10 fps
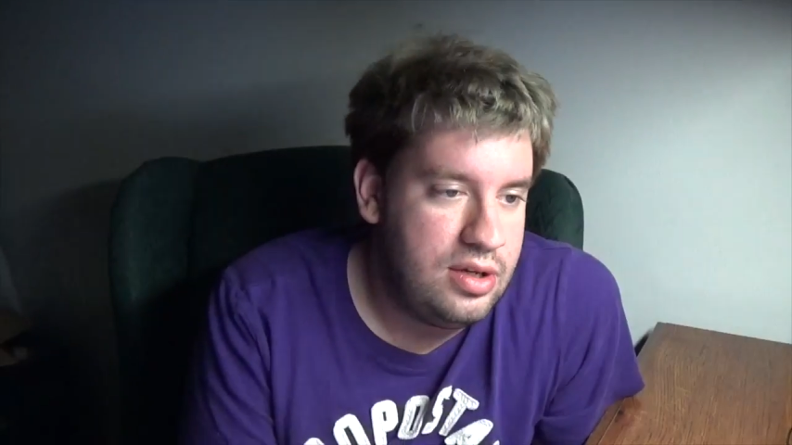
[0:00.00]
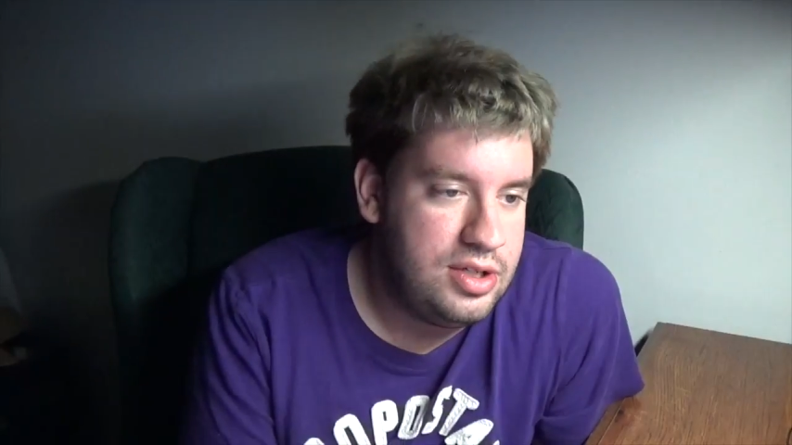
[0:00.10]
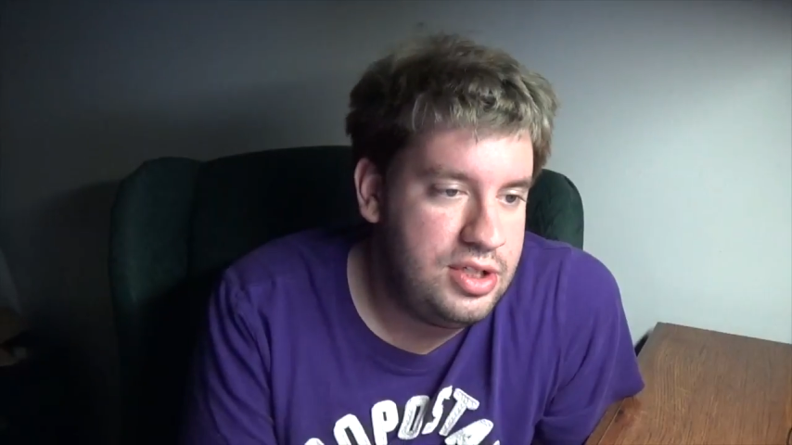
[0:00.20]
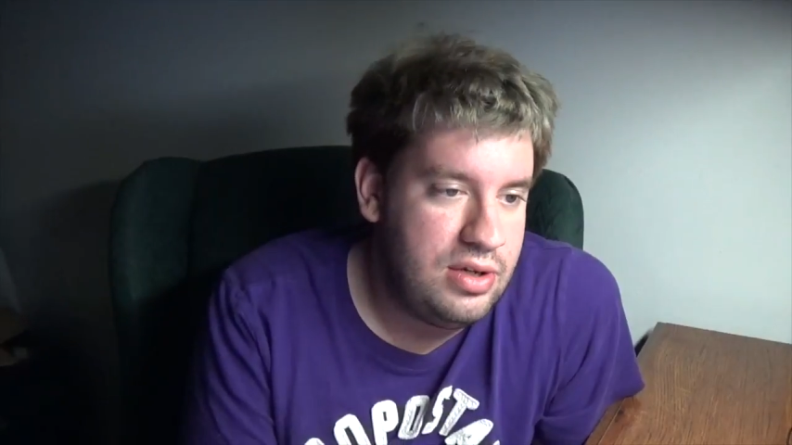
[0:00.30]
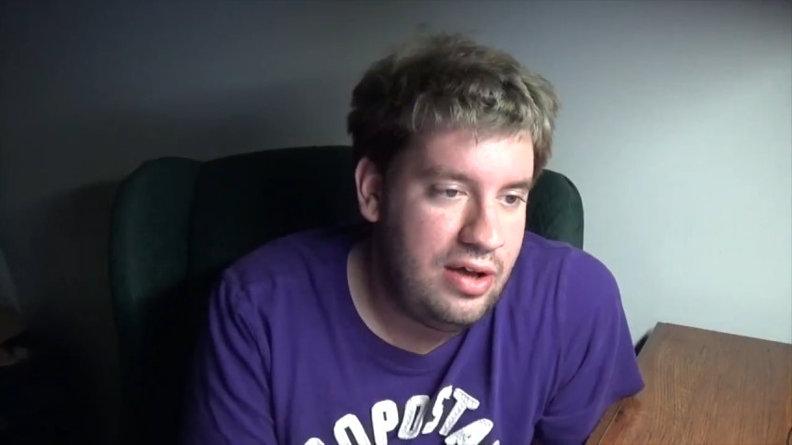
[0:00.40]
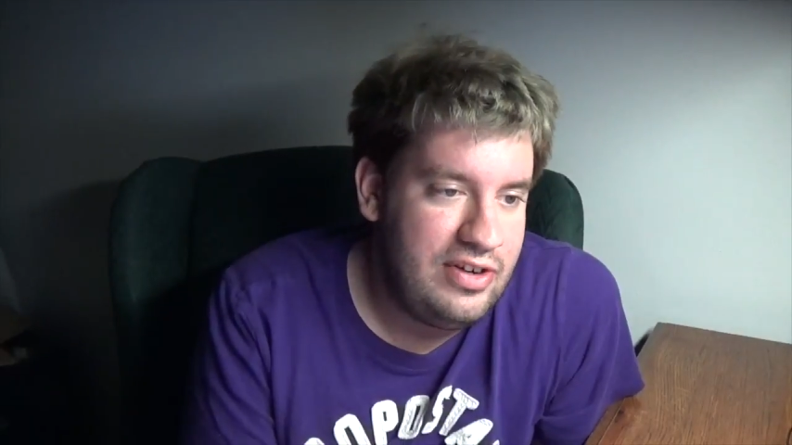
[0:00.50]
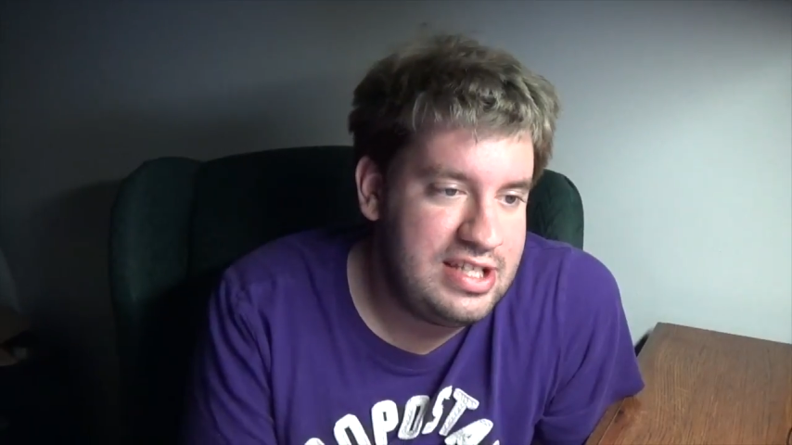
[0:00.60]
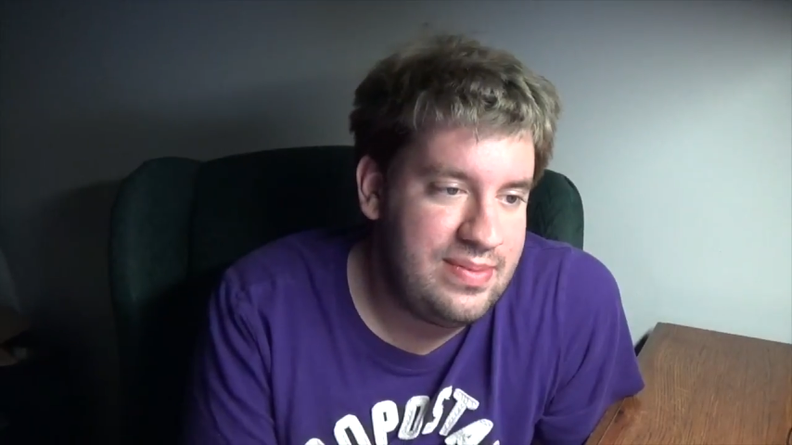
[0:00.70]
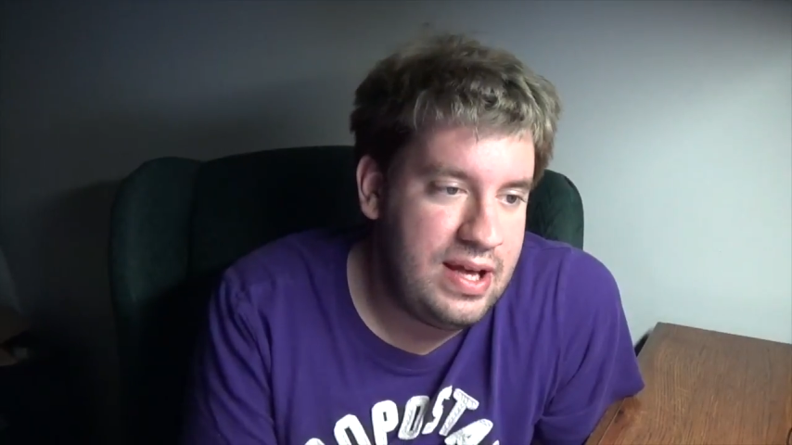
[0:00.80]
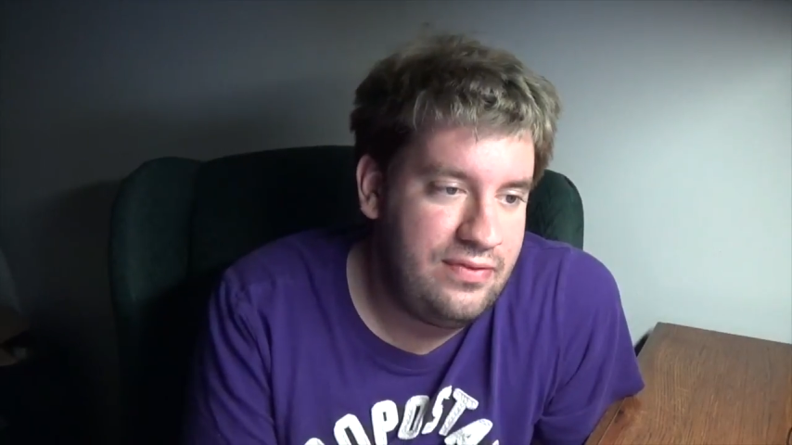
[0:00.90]
Do you always
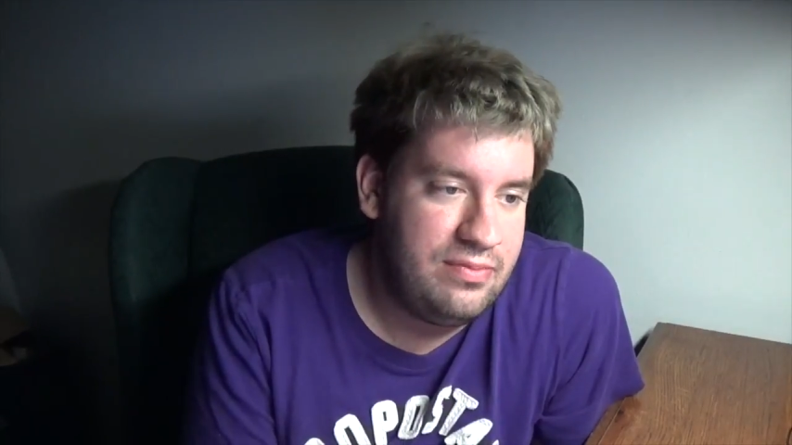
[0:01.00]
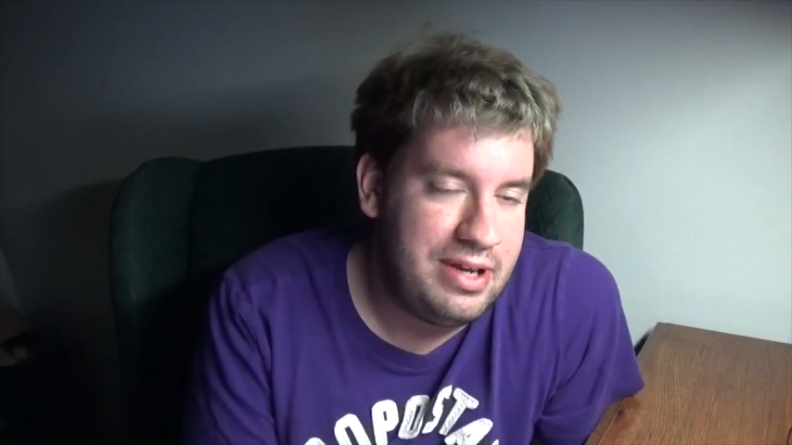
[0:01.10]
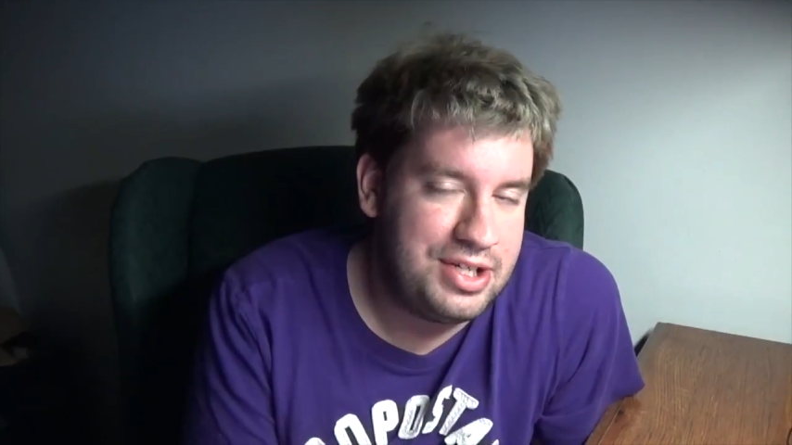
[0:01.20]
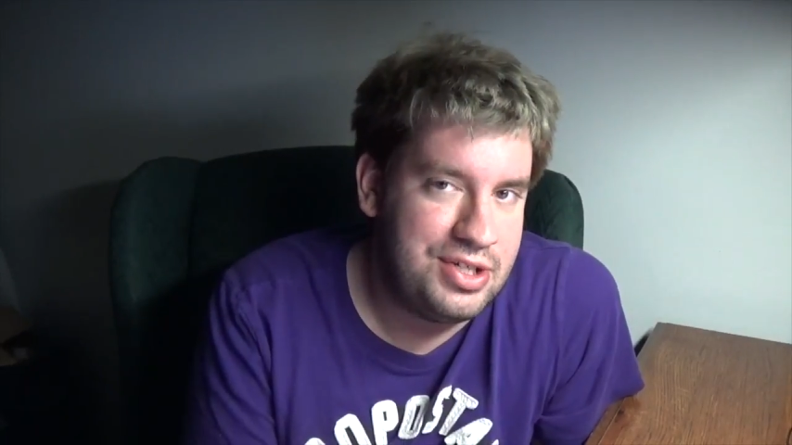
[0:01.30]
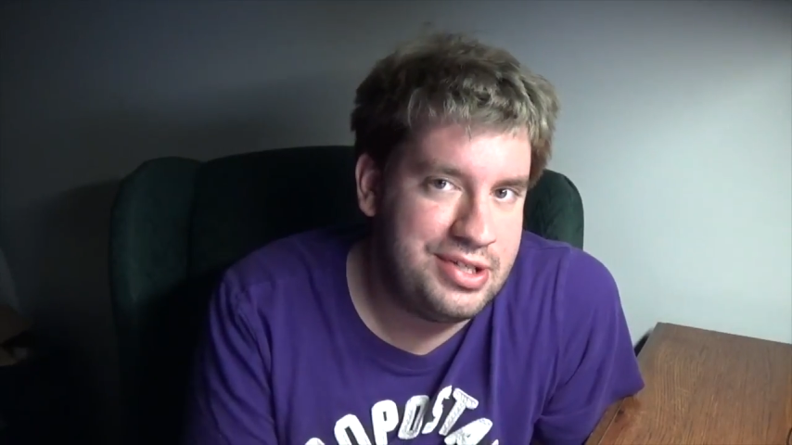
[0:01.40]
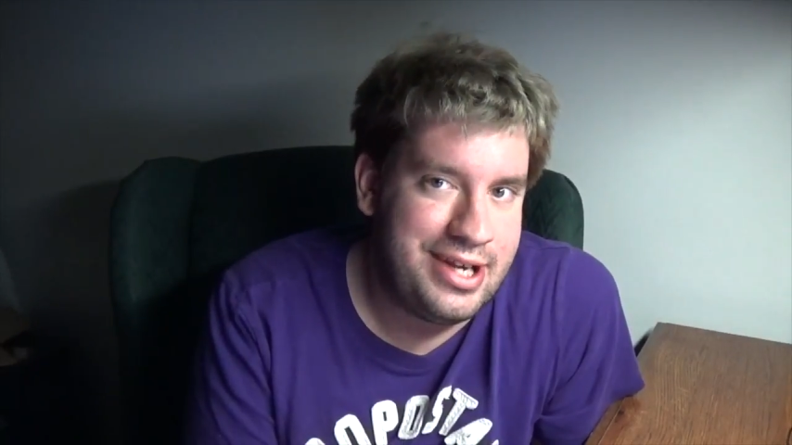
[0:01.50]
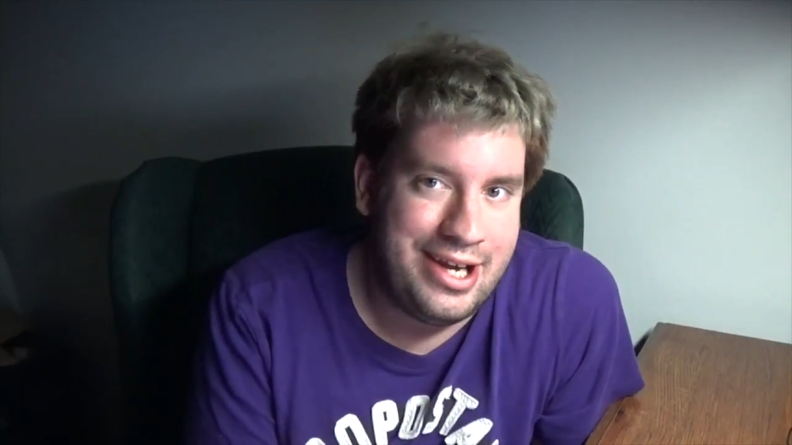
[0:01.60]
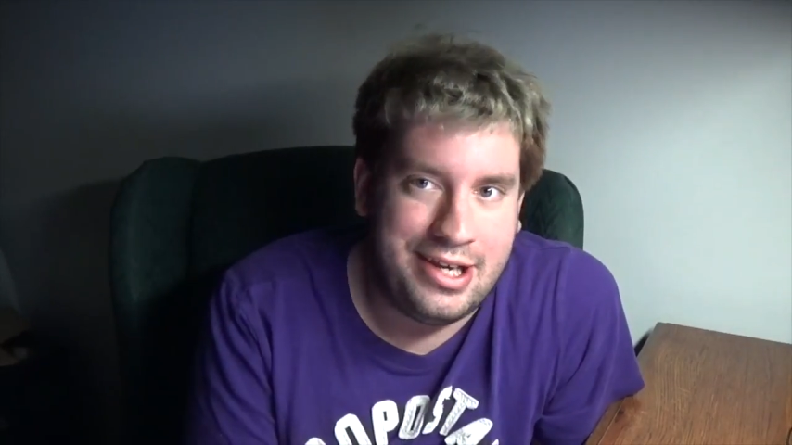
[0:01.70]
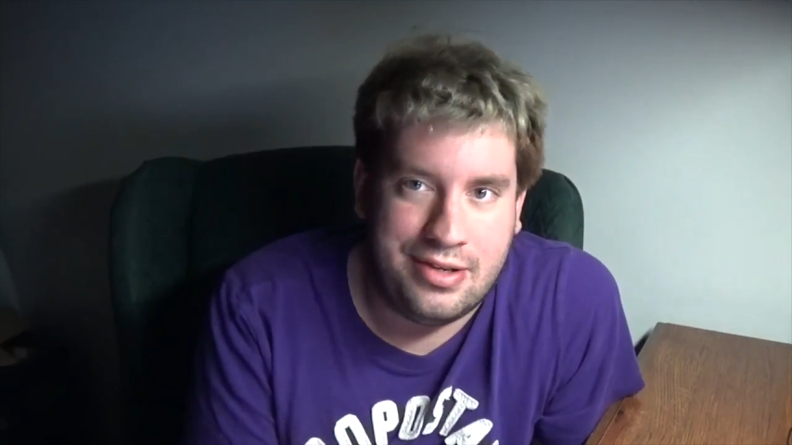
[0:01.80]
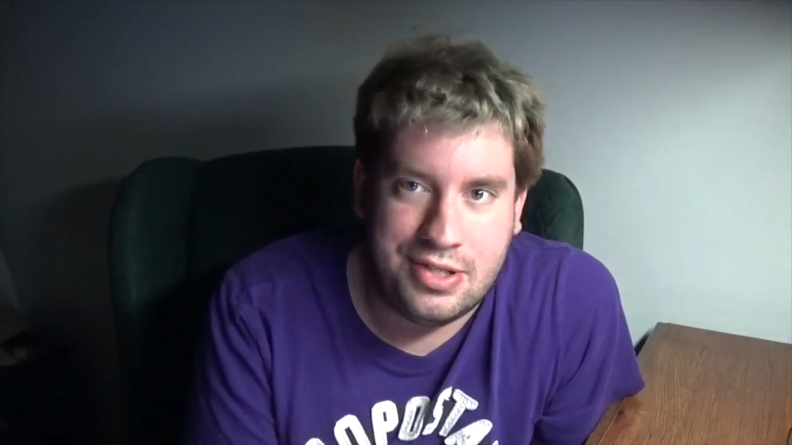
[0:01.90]
smile for pictures? I
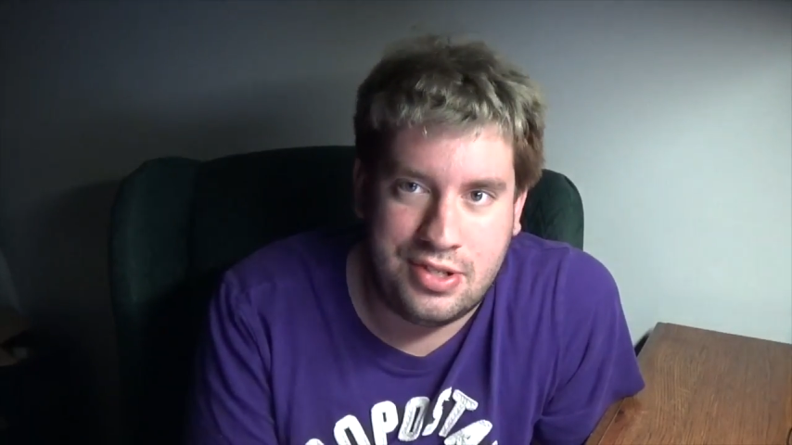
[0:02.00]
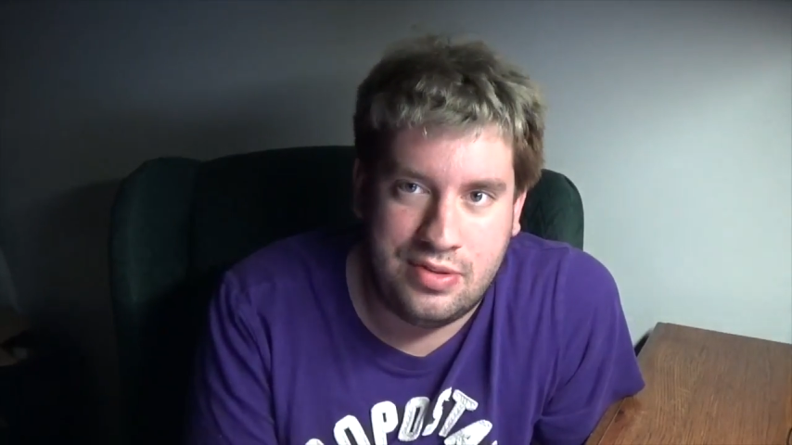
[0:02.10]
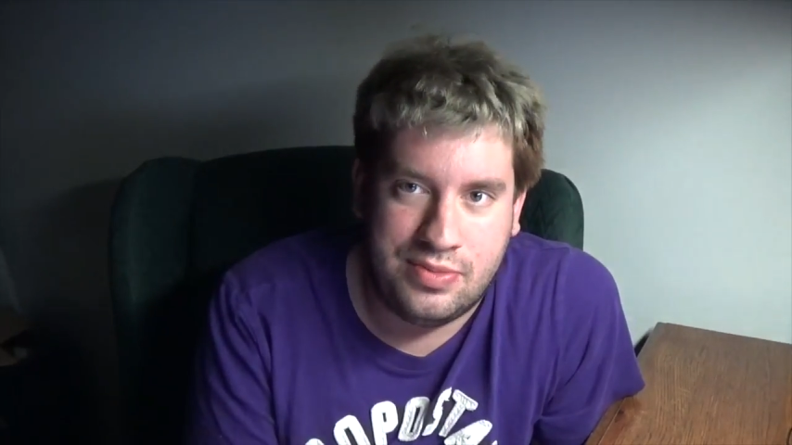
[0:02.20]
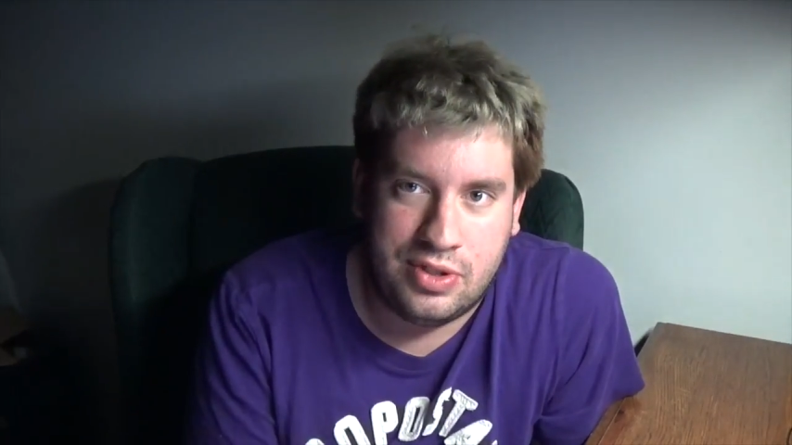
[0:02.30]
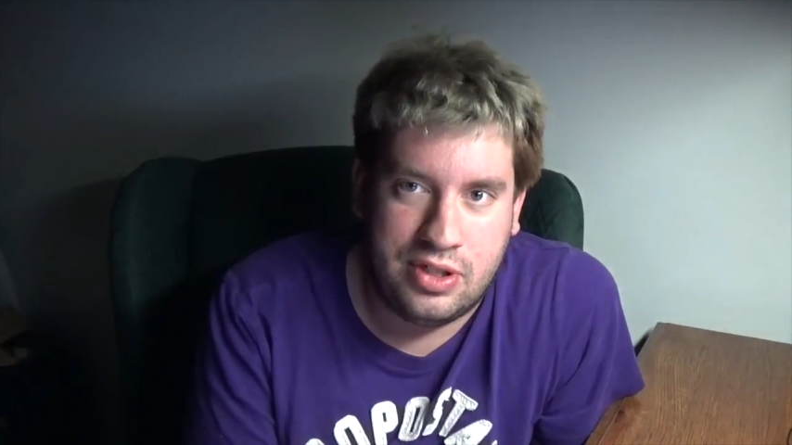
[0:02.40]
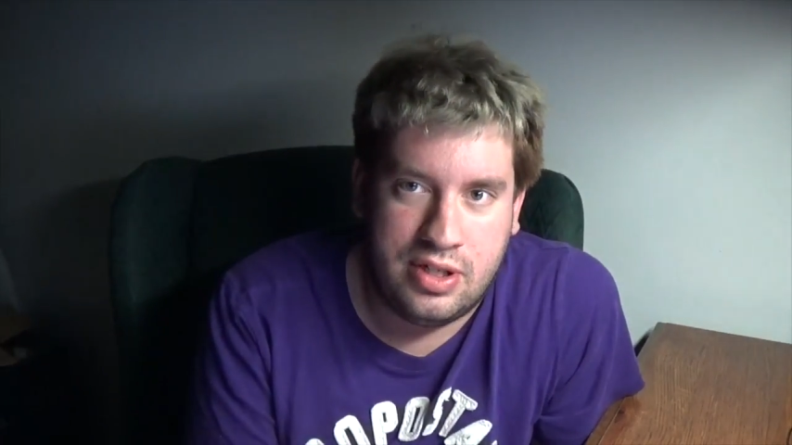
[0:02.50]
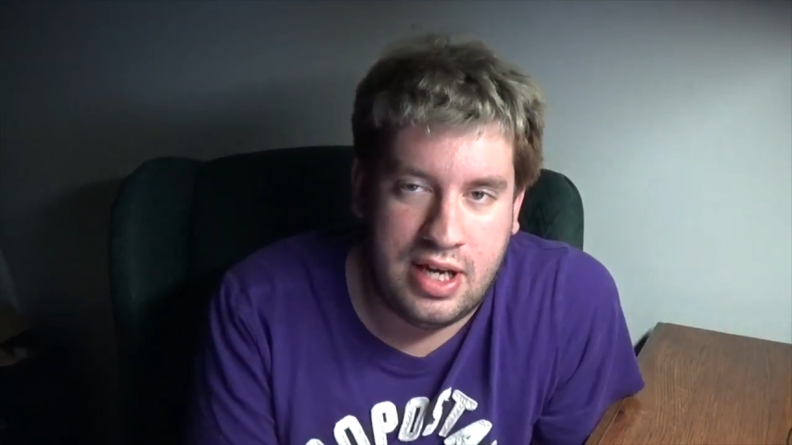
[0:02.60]
used to more.